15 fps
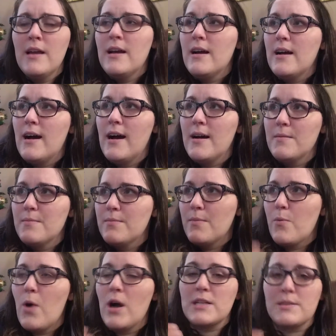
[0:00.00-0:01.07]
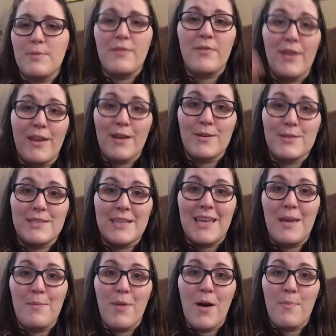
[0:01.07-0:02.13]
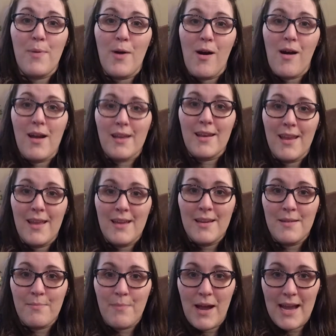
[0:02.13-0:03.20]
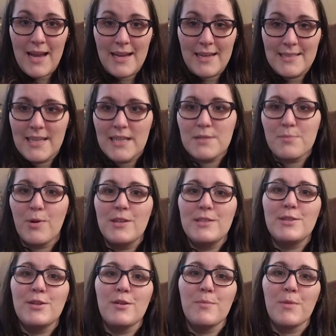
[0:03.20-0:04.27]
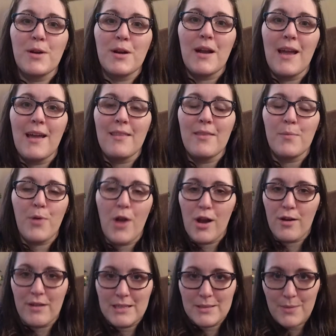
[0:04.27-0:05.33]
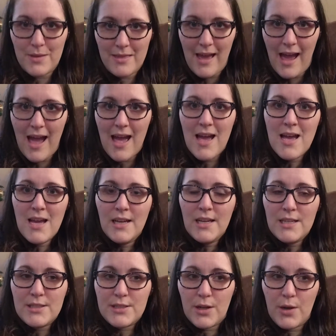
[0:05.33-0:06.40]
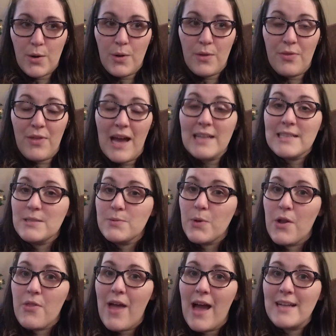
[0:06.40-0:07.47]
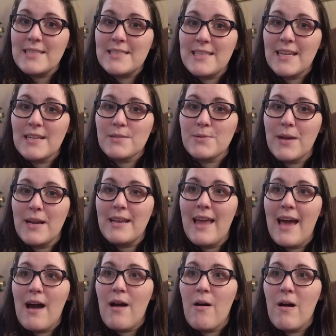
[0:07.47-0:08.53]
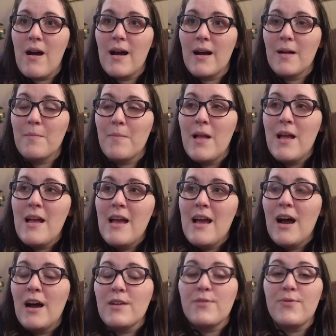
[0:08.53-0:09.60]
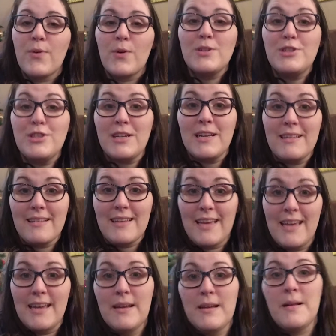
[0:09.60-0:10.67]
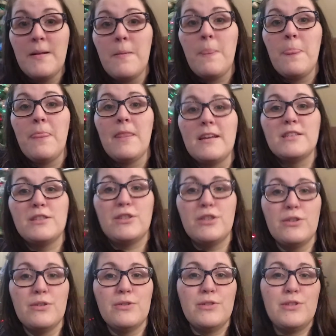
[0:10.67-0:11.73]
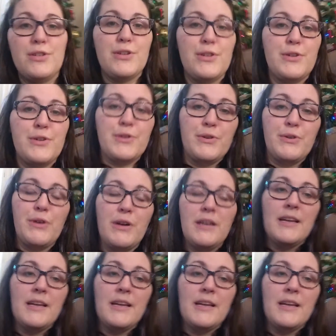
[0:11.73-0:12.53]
watch my videos to keep up on my desmoid tumor and the progress with that. So that's where that stands right now. Unfortunately, due to